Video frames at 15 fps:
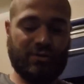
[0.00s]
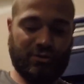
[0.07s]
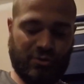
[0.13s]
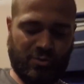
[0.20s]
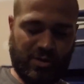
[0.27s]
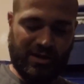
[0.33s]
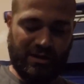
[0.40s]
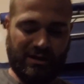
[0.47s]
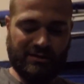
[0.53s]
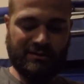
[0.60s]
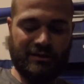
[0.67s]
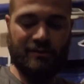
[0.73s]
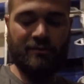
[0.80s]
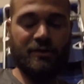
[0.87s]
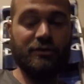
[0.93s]
2
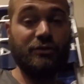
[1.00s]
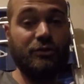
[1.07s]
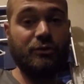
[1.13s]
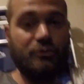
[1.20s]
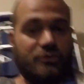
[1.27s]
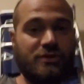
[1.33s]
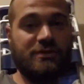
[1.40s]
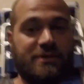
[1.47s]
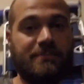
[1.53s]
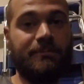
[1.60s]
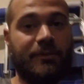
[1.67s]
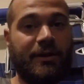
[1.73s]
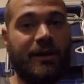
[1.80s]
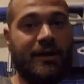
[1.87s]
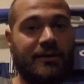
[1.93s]
connecting and then 2 just in
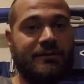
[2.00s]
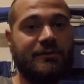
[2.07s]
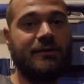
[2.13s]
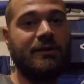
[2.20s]
place.